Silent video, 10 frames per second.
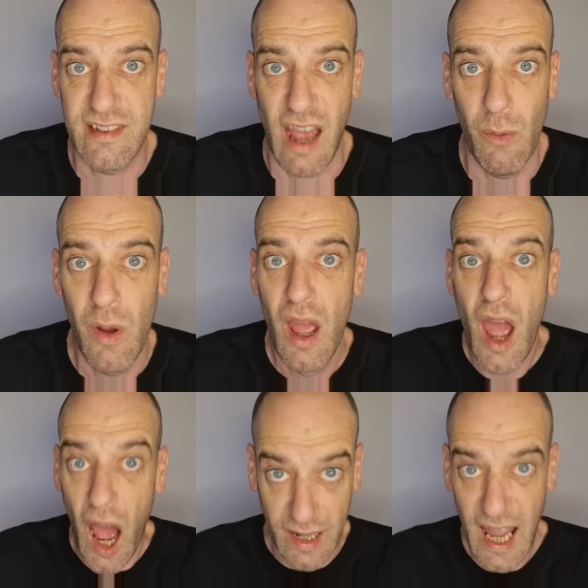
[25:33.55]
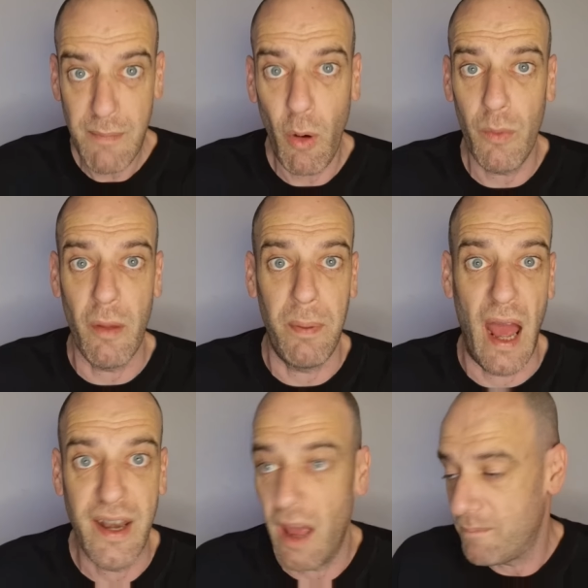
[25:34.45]
So I came up with a
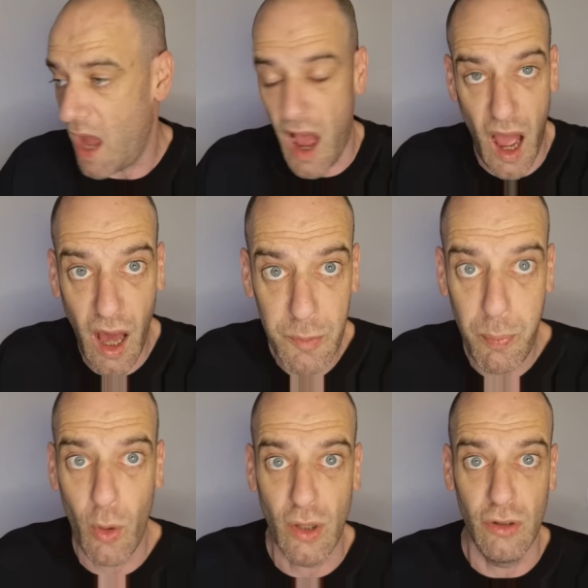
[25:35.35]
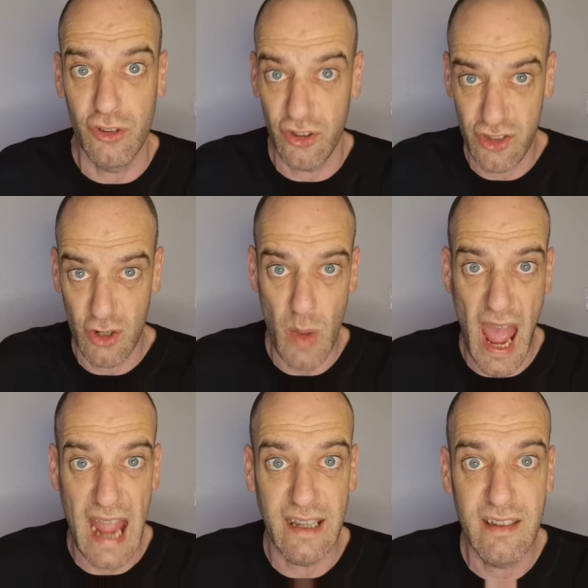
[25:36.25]
plan. I hard-boiled two
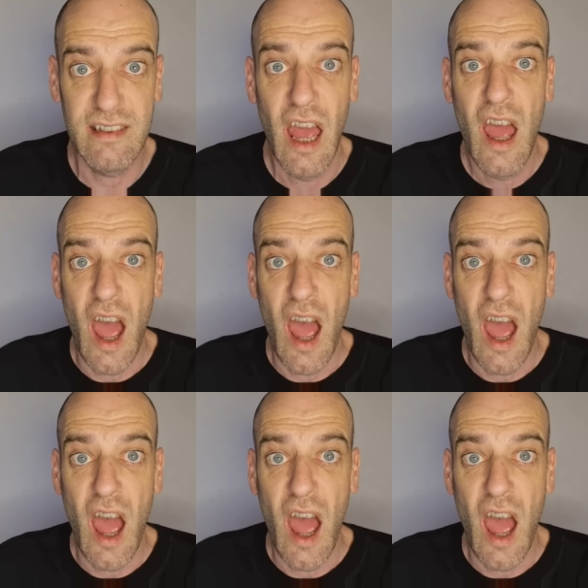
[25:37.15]
eggs.